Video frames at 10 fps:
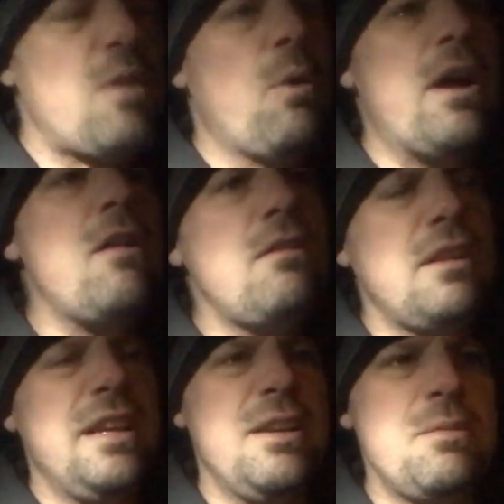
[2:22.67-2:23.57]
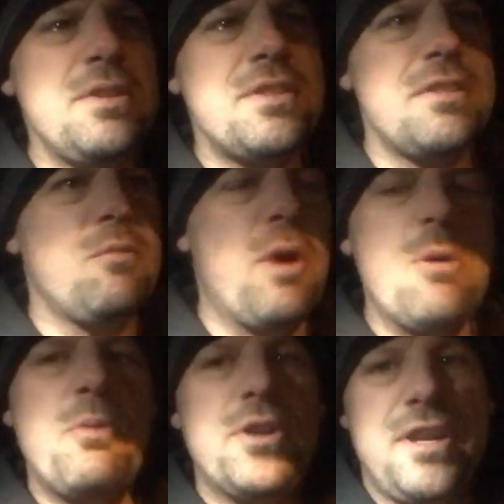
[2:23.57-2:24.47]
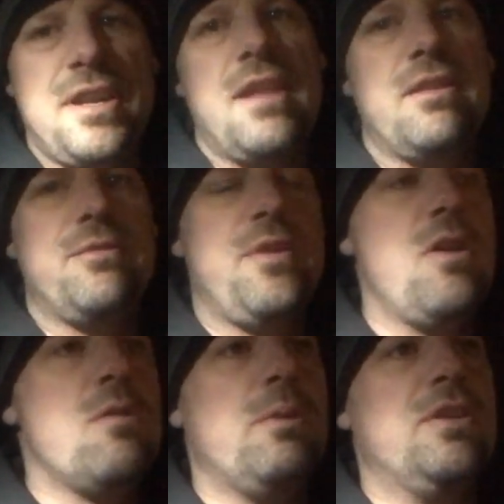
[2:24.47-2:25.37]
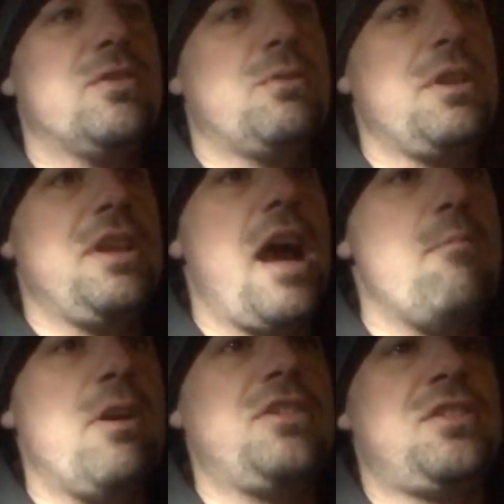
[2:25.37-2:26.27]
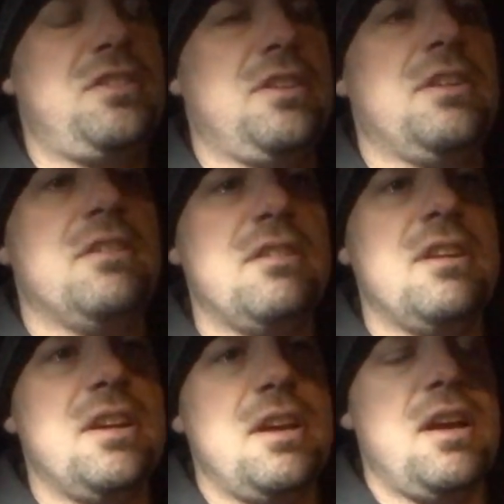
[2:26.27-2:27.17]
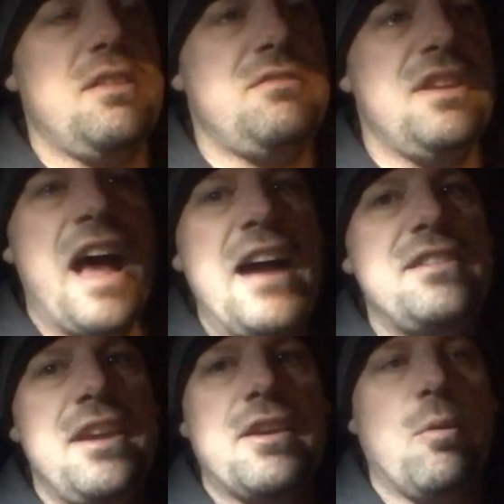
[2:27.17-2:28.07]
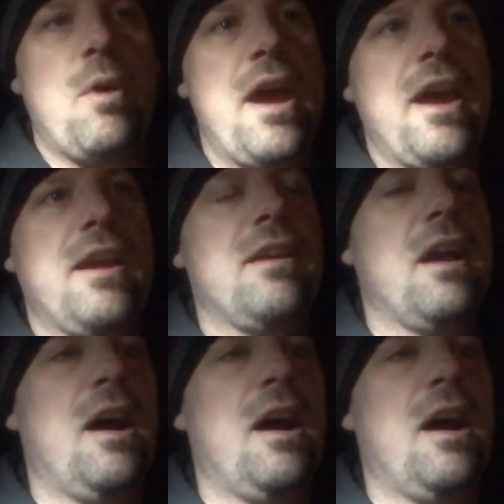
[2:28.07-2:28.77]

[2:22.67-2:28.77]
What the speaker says: Well, it was a well-put-together film. There's really not much to not take away.